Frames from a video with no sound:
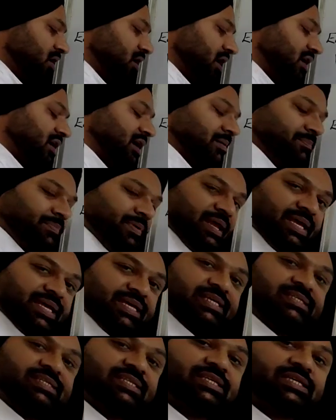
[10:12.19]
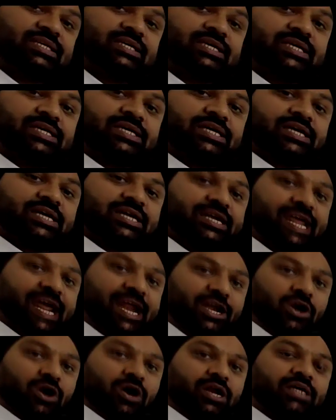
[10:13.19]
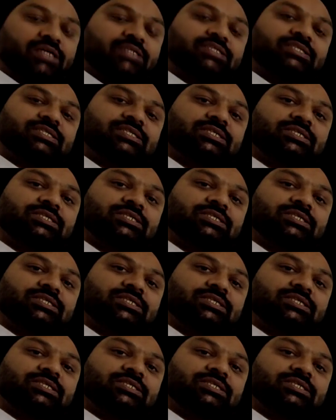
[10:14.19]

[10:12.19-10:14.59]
a company is $10,